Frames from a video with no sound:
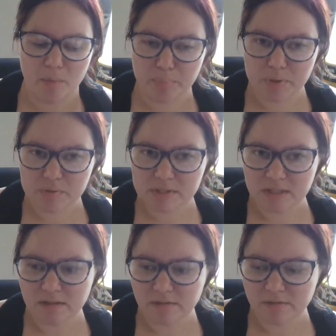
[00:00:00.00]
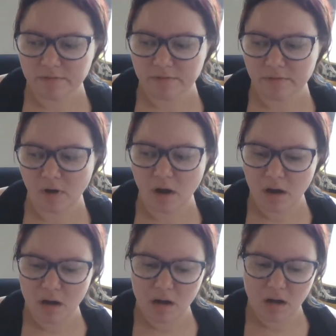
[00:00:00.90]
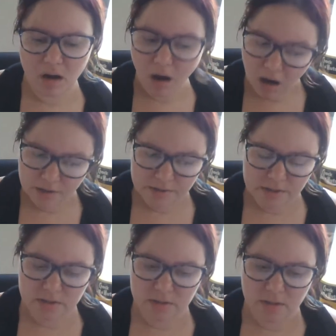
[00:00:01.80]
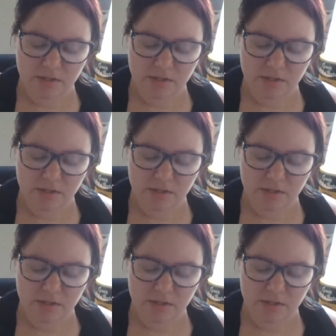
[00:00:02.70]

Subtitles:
abusive aunt.